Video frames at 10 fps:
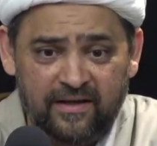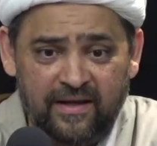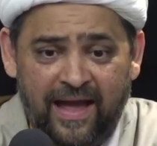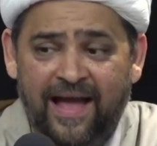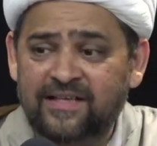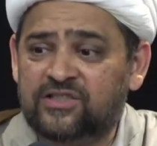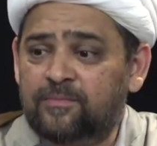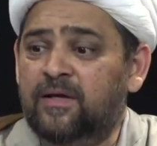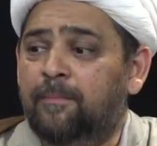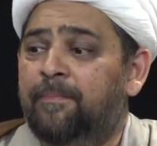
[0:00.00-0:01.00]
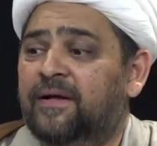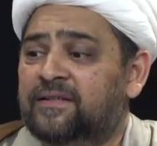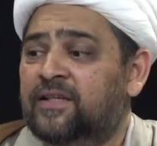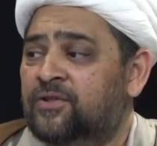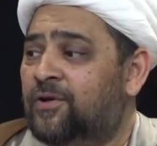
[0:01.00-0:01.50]
has to be built
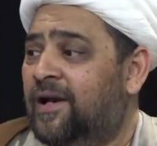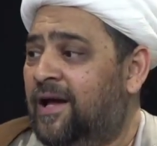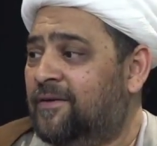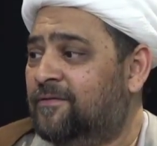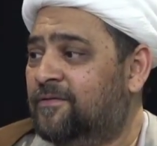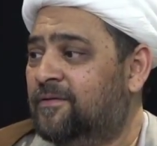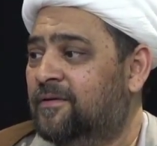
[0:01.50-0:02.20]
in your life.